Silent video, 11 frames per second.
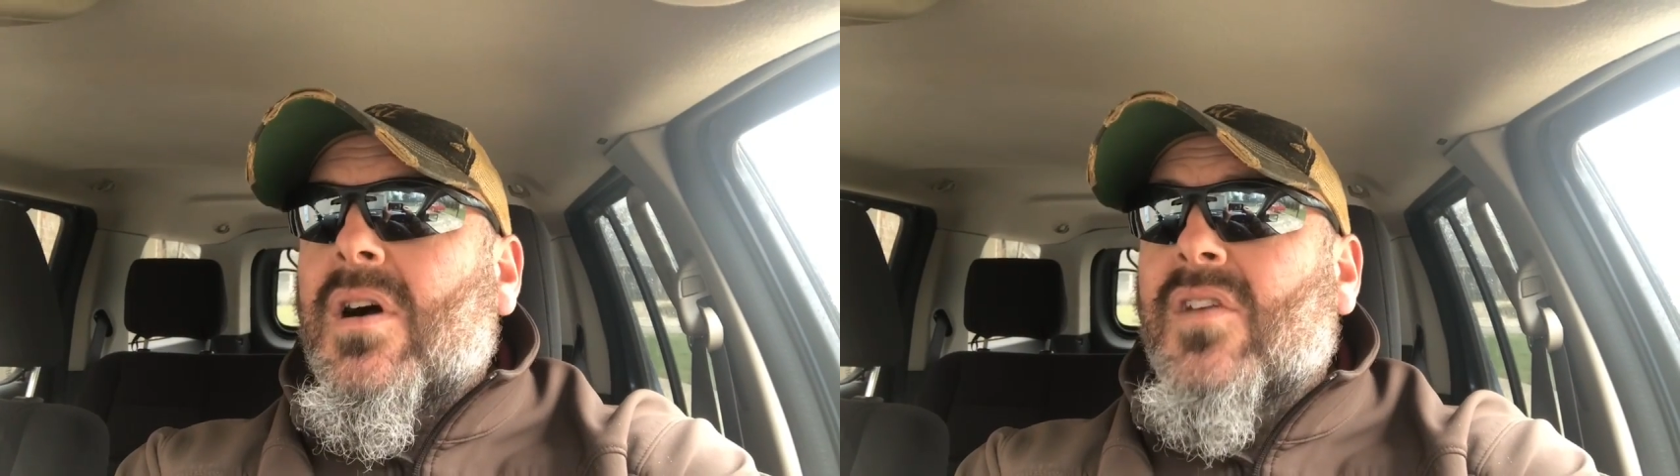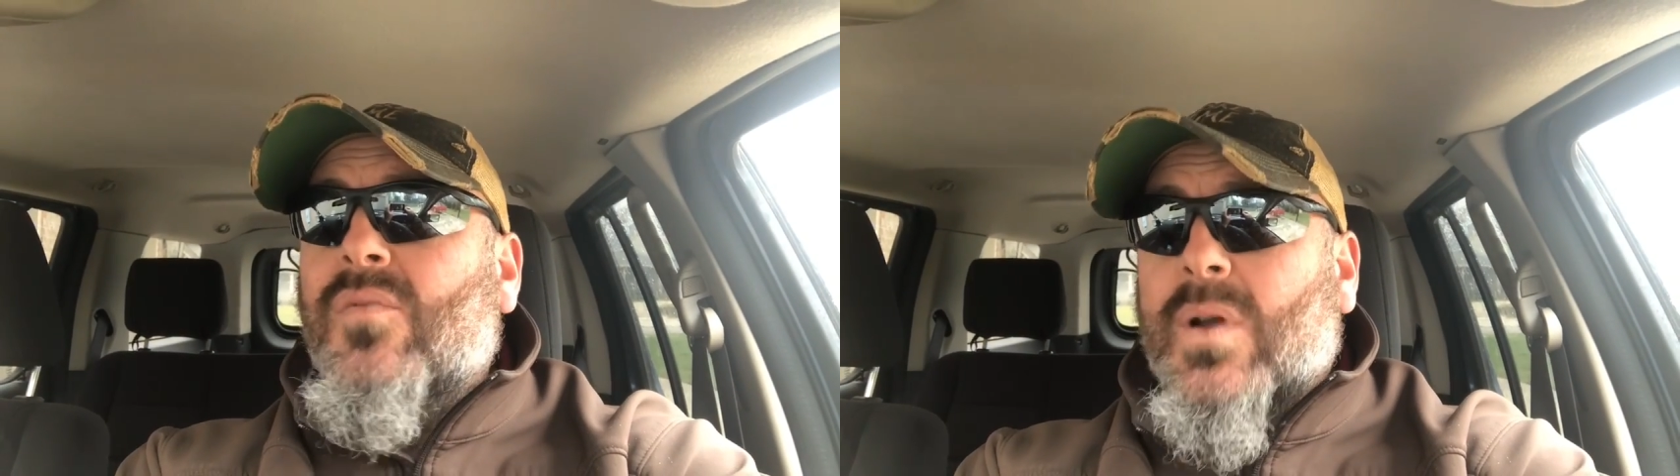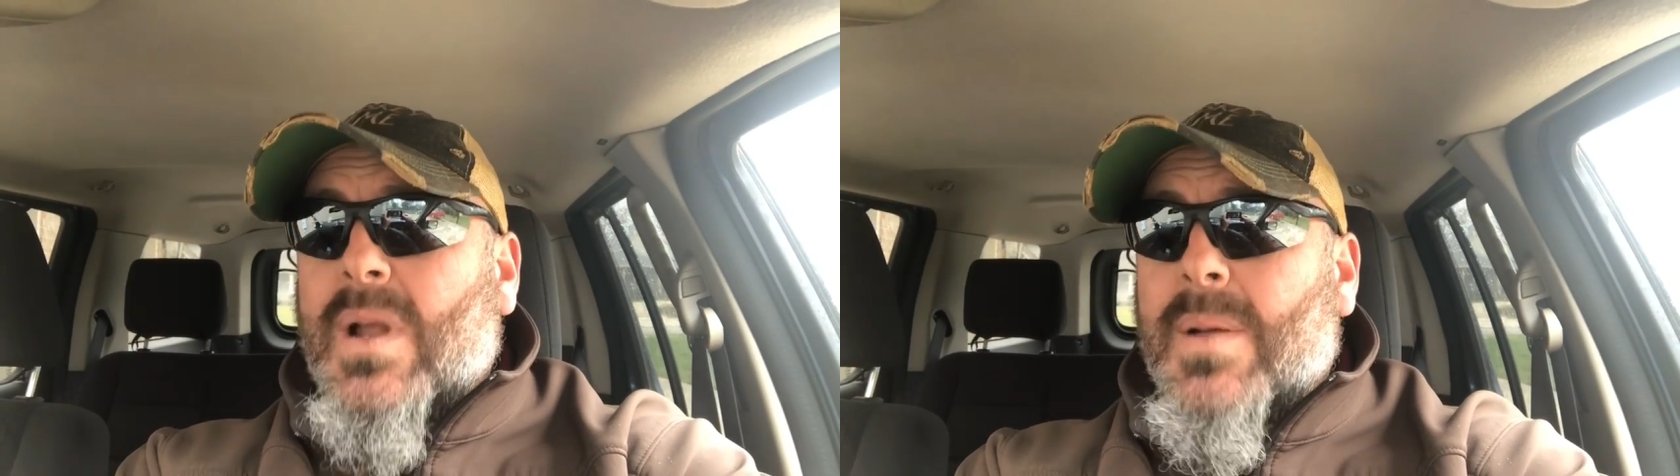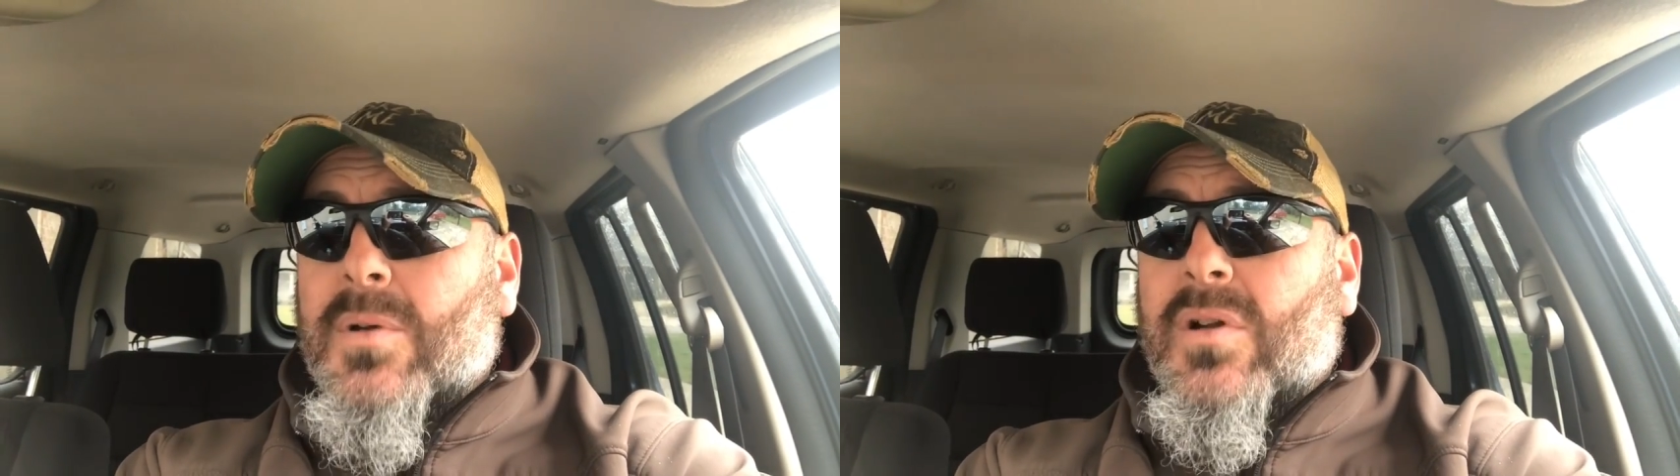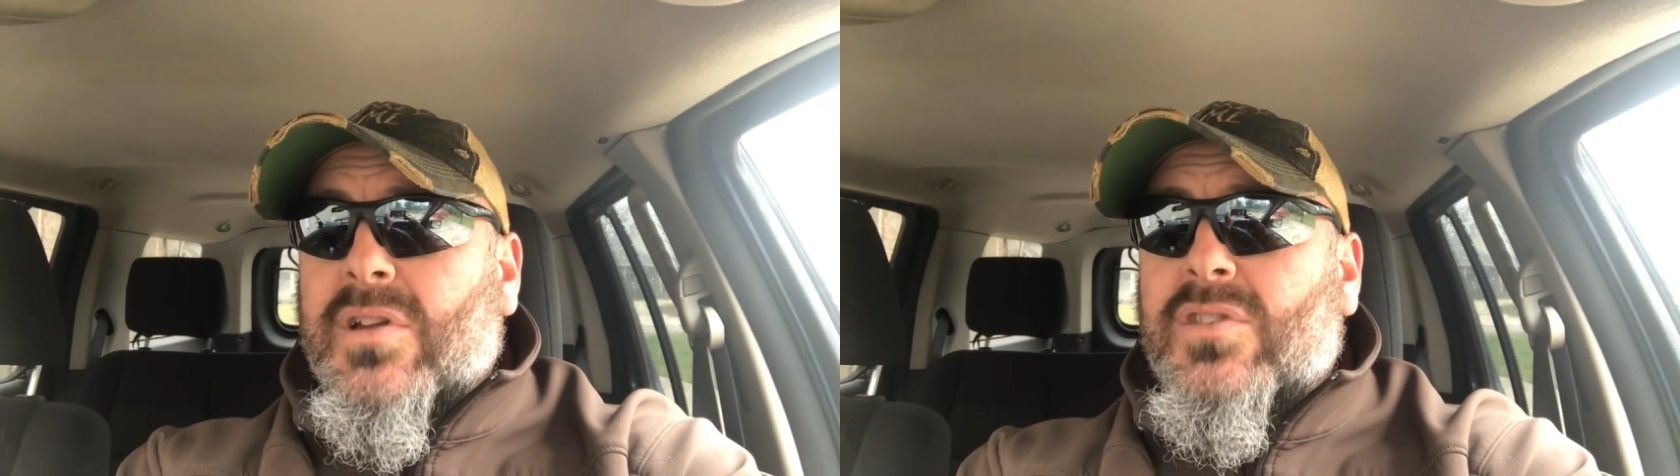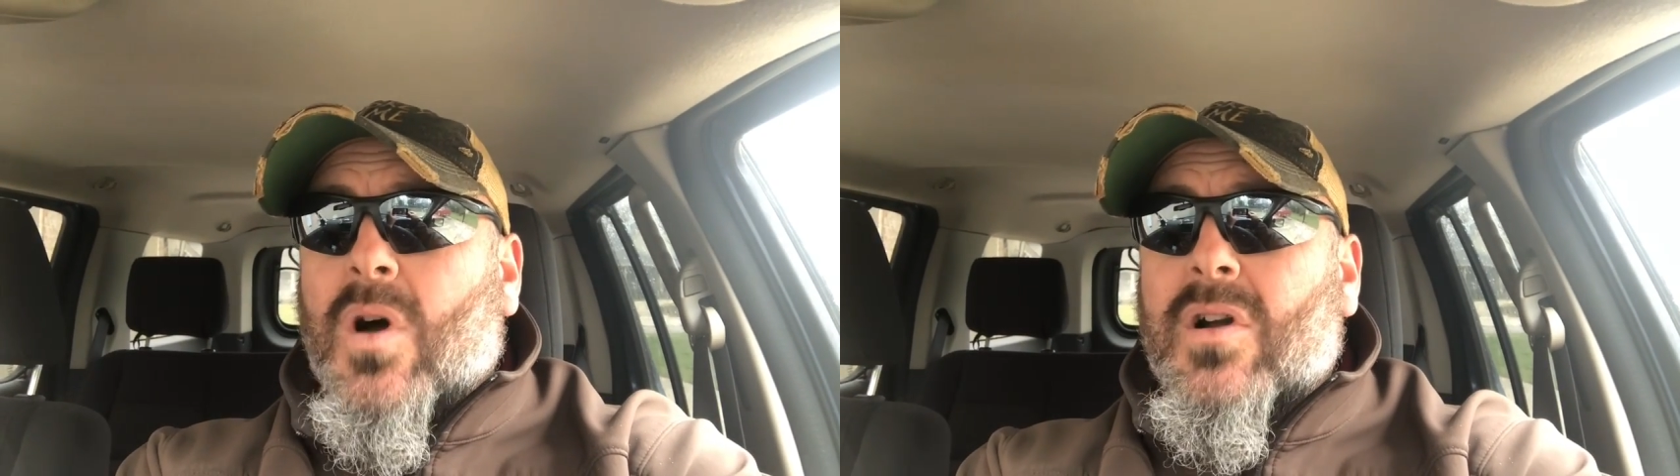of what I'm
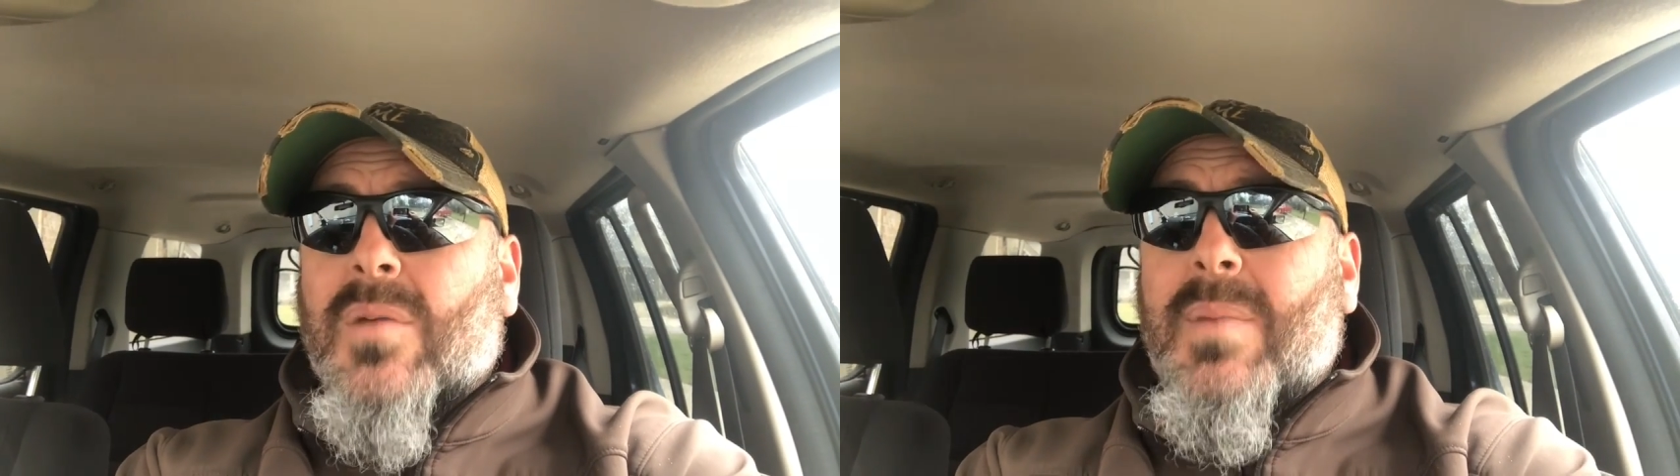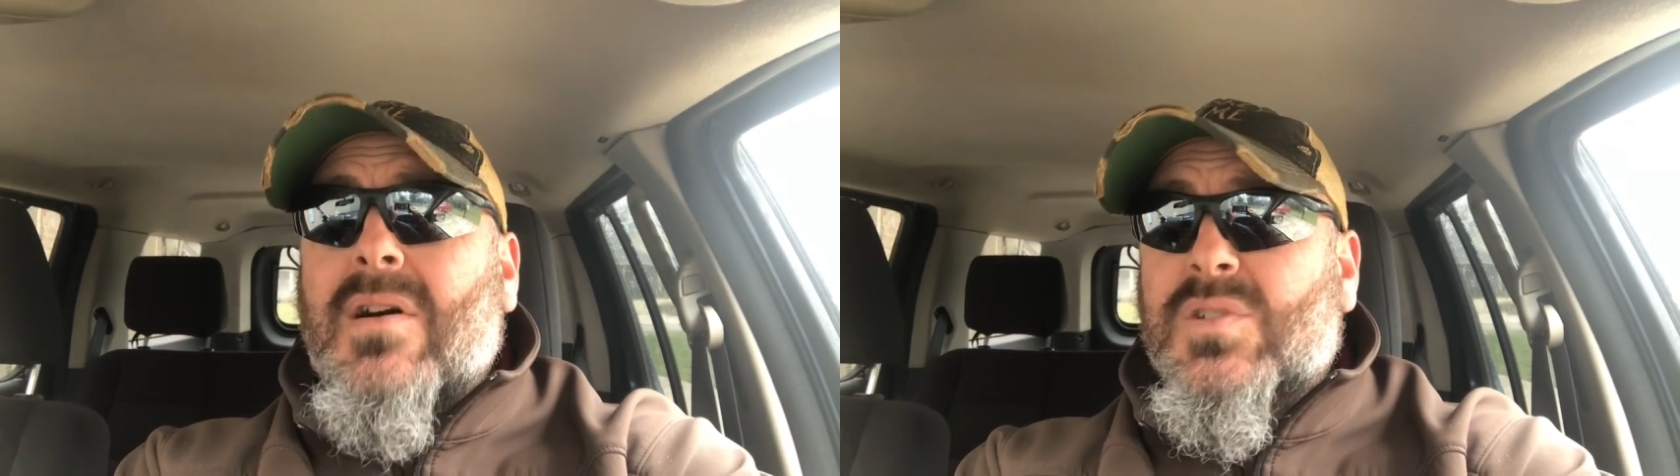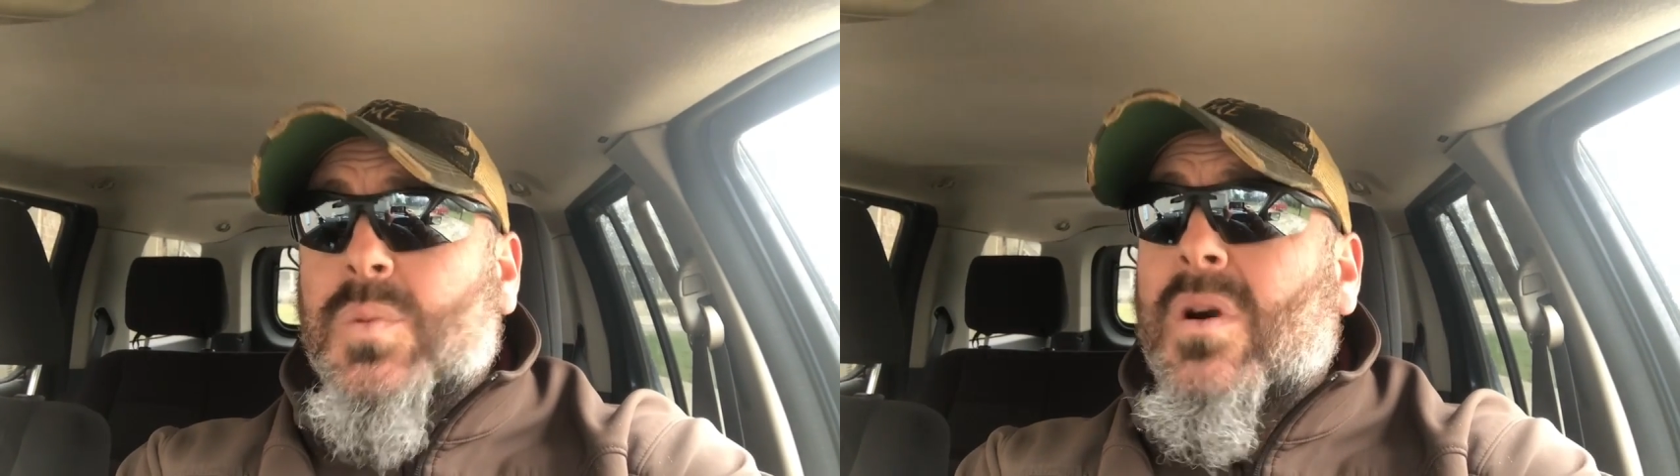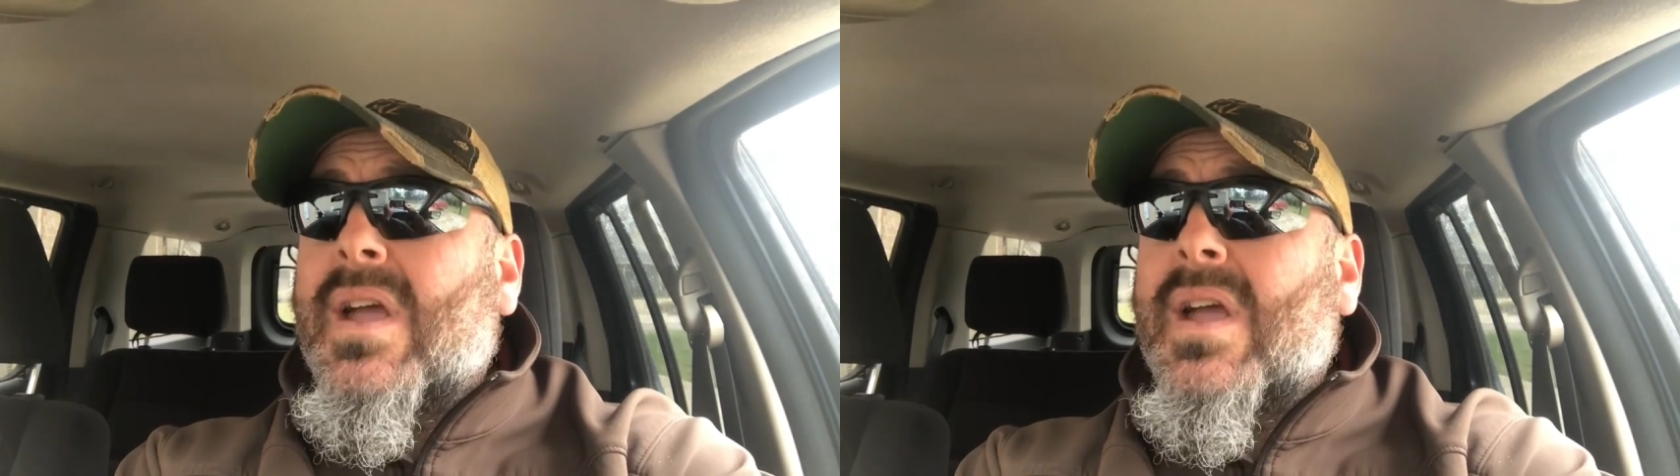going to talk about is